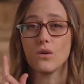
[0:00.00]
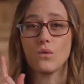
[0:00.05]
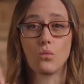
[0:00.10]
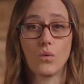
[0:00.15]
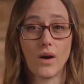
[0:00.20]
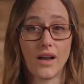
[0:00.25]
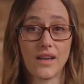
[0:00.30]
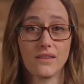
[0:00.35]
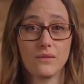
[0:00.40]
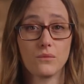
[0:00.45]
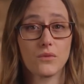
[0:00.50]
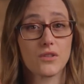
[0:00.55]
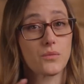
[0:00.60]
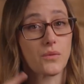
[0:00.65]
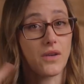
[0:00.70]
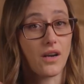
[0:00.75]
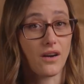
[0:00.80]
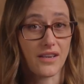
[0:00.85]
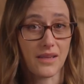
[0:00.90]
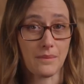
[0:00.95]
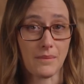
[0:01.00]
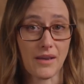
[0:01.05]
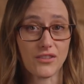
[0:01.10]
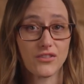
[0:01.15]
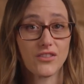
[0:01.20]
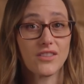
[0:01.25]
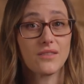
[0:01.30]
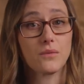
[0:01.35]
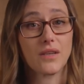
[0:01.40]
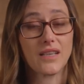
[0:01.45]
One, which we already
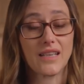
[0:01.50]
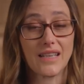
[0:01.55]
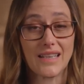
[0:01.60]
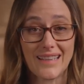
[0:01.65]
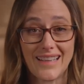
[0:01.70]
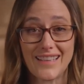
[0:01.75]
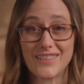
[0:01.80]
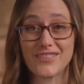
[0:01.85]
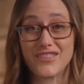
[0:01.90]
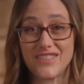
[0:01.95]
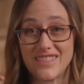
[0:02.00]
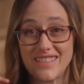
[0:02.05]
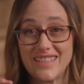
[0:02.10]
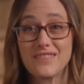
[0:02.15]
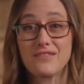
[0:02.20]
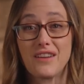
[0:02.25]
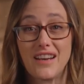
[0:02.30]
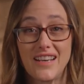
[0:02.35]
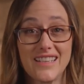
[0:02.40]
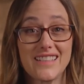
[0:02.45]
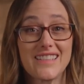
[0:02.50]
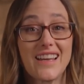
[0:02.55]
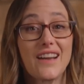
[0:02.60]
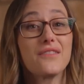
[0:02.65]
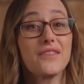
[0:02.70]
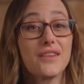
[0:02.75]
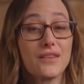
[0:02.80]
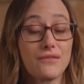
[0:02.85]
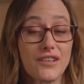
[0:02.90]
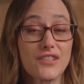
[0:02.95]
mentioned, we need electricity running
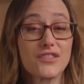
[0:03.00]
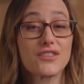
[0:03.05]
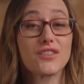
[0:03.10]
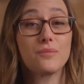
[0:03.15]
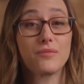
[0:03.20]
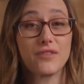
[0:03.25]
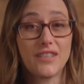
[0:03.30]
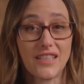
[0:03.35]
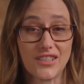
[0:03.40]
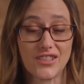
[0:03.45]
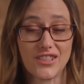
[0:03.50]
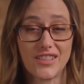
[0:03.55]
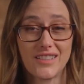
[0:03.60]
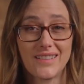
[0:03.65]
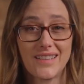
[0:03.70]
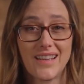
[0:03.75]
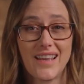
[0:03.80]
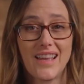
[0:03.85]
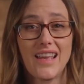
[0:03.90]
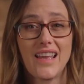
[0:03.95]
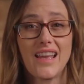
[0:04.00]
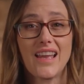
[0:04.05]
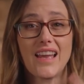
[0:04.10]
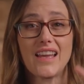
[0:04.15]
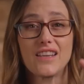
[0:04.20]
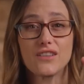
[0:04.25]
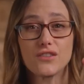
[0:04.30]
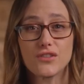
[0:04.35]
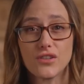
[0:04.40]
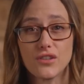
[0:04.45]
down the original prediction.
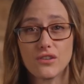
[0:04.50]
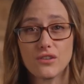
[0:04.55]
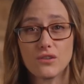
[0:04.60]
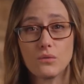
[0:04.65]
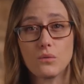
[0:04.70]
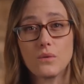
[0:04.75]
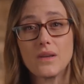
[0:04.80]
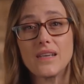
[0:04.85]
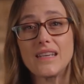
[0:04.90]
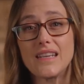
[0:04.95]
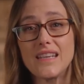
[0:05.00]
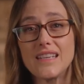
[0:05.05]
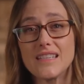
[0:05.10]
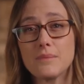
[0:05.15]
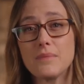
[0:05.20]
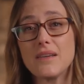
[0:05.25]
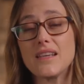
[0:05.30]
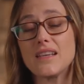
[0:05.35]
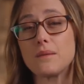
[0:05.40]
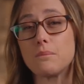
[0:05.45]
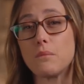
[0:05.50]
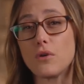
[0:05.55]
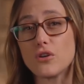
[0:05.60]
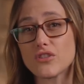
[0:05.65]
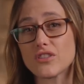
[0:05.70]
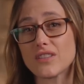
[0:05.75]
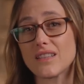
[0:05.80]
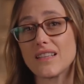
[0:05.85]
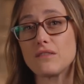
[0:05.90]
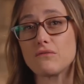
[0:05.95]
And two, we need to be in an
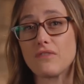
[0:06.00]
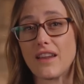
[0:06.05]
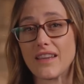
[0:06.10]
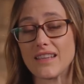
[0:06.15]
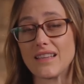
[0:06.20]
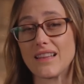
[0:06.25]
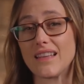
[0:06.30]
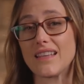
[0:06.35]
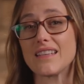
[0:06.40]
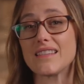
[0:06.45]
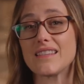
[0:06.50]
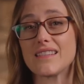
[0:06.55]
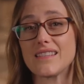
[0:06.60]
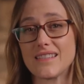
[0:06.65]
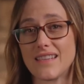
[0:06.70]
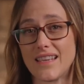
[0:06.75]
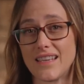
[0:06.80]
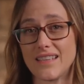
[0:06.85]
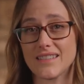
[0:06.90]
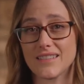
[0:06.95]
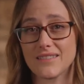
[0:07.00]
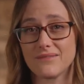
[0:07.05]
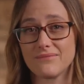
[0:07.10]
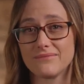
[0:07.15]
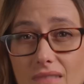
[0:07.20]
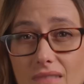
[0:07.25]
emotionally regulated state.